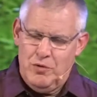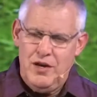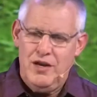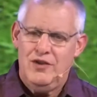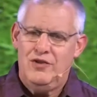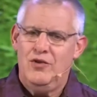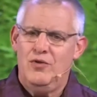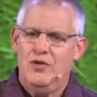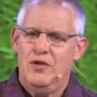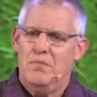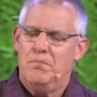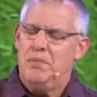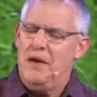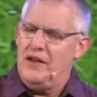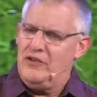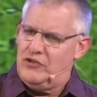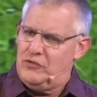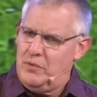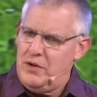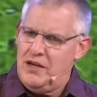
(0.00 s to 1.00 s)
We do the
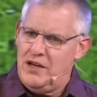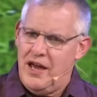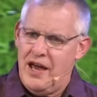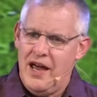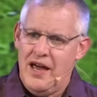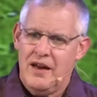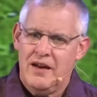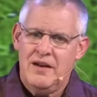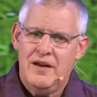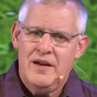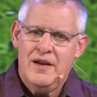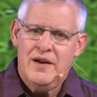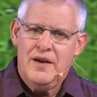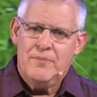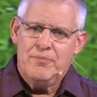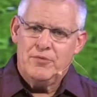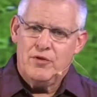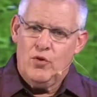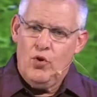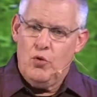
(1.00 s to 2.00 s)
best we can
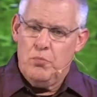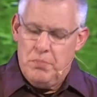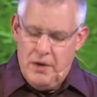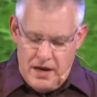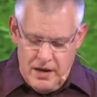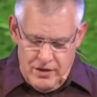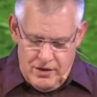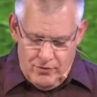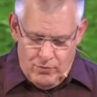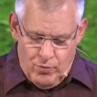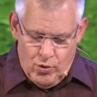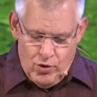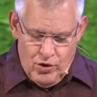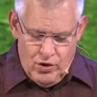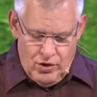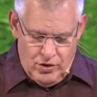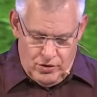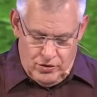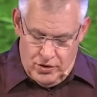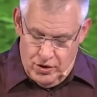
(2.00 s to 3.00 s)
to obey the
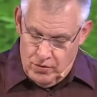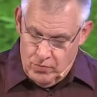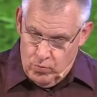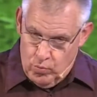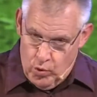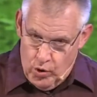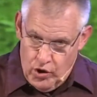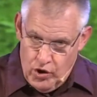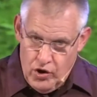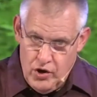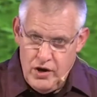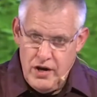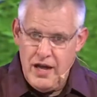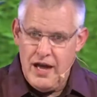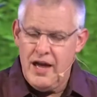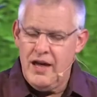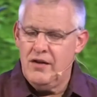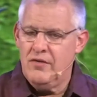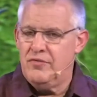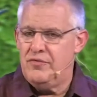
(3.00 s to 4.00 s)
word
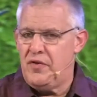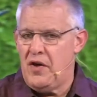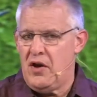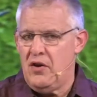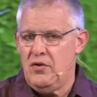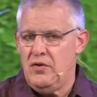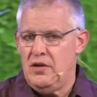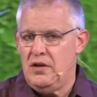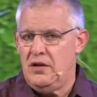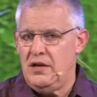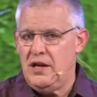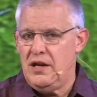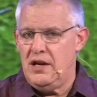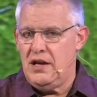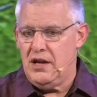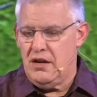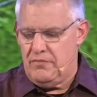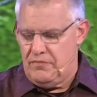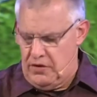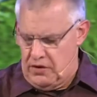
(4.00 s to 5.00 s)
and follow the
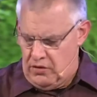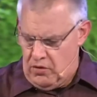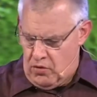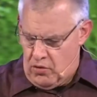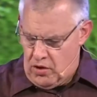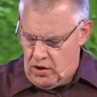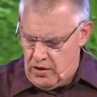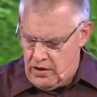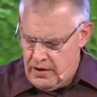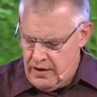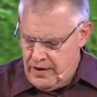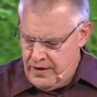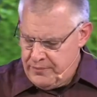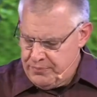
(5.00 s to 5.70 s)
leading of the Lord.